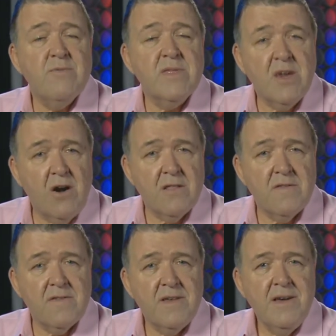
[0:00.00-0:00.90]
with
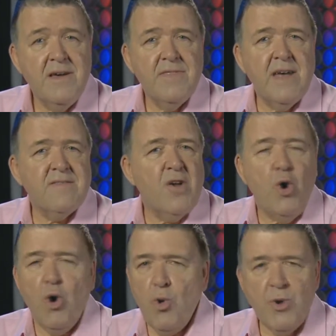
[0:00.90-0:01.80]
God's, that's a
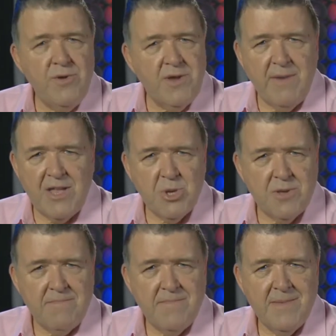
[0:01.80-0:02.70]
whole new
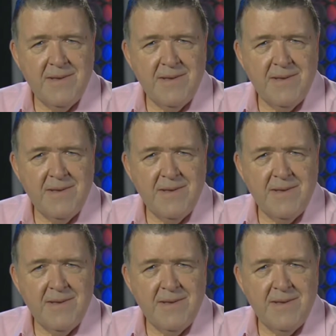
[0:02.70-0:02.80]
dimension.